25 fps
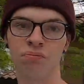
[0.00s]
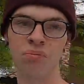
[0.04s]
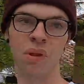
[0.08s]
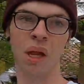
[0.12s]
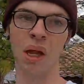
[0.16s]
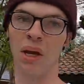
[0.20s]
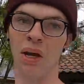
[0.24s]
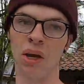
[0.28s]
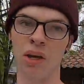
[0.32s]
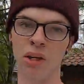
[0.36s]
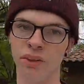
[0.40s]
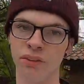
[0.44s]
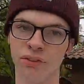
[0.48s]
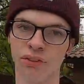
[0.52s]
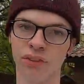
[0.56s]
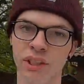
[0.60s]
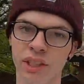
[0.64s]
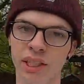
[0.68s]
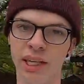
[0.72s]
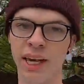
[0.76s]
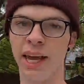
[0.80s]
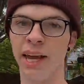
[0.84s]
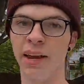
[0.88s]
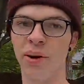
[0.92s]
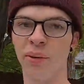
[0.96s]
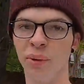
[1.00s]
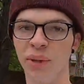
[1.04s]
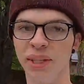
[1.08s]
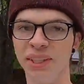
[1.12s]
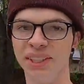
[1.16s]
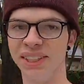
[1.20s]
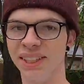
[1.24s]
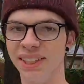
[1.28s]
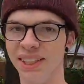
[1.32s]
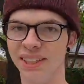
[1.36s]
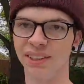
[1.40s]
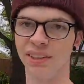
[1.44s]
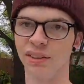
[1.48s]
I honestly can't wait
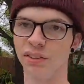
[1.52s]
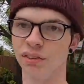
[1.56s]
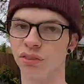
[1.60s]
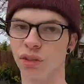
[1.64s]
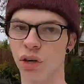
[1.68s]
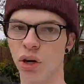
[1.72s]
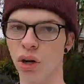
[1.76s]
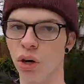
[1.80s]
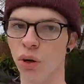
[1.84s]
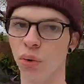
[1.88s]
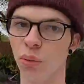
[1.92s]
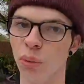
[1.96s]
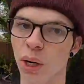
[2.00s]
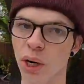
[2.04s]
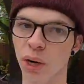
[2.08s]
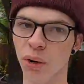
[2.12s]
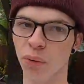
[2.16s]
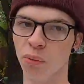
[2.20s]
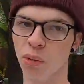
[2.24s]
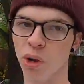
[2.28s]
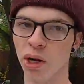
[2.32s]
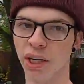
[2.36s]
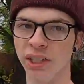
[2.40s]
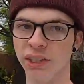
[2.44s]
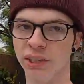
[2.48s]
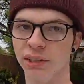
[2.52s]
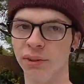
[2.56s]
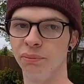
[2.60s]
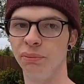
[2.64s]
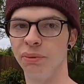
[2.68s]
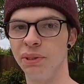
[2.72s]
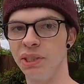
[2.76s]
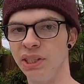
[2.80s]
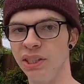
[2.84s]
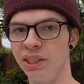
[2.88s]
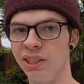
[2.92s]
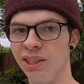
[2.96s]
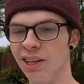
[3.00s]
to get this car where I want it to
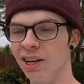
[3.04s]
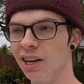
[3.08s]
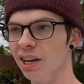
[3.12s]
be,